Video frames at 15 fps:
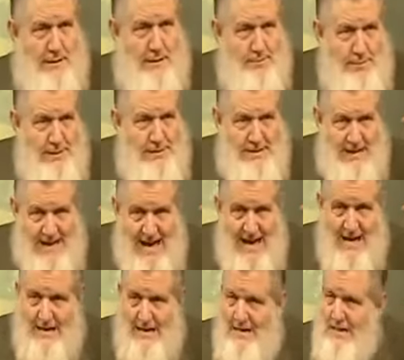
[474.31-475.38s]
a piece of
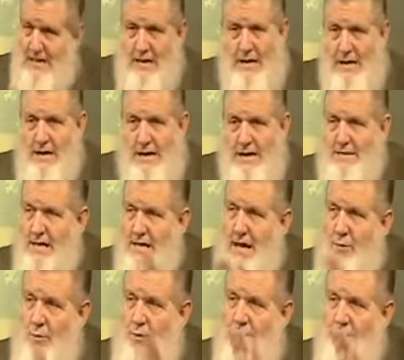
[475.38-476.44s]
candy, he said,
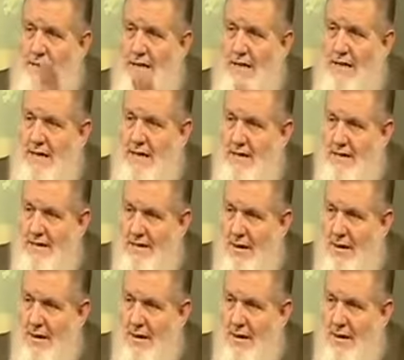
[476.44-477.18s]
I wouldn't take it.